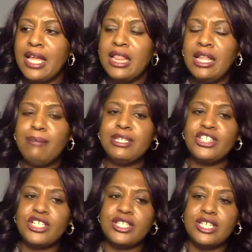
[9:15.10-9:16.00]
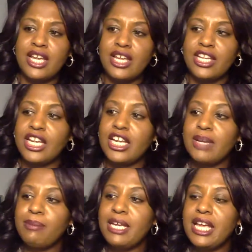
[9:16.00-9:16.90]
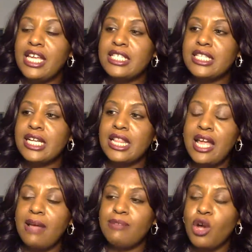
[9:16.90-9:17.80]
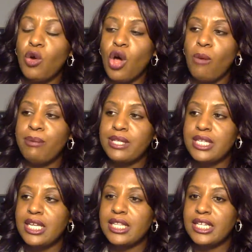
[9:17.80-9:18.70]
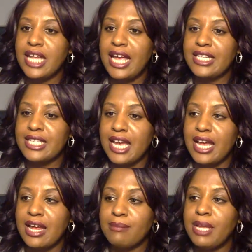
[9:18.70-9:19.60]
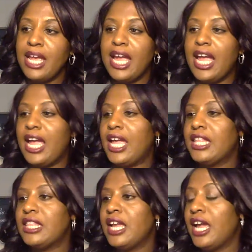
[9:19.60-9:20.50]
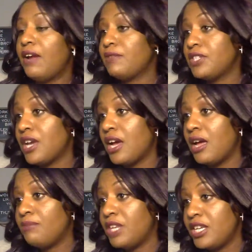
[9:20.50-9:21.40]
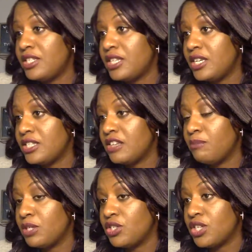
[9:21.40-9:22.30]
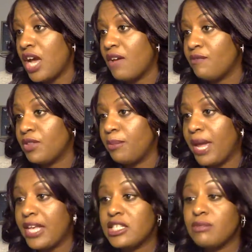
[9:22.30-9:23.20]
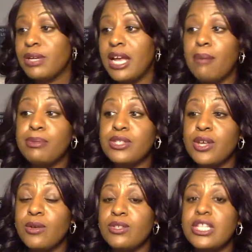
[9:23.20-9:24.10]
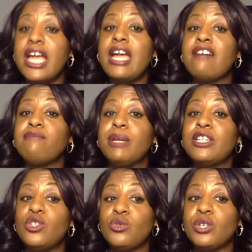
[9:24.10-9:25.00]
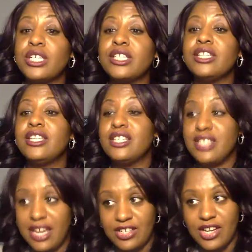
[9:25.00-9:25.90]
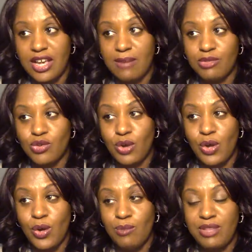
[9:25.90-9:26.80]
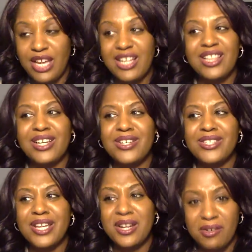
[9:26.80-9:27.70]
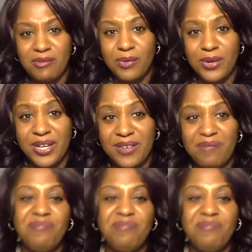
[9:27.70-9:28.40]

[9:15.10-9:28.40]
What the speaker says: Let me just tell you, because the club don't open till the nighttime. And every time these scenes have been shot for the past 3 episodes, they have been during the daytime. So I hope that clears that up for you.